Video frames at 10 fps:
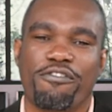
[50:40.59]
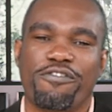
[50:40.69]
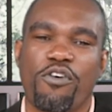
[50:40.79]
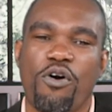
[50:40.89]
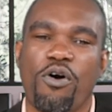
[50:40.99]

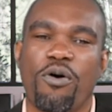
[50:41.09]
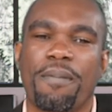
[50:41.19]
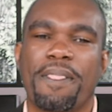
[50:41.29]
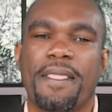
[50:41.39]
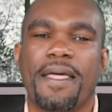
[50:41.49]

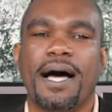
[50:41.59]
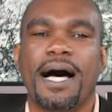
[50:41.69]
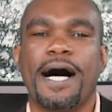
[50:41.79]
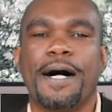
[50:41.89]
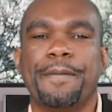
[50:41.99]
for
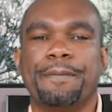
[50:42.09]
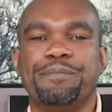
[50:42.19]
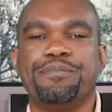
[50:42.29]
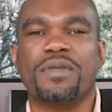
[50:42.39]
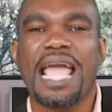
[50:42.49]

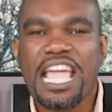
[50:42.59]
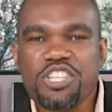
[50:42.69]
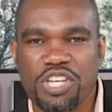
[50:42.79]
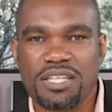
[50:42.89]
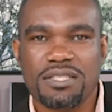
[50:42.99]
um,
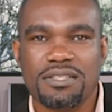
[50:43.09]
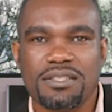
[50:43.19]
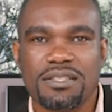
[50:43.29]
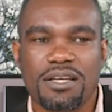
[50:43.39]
Engen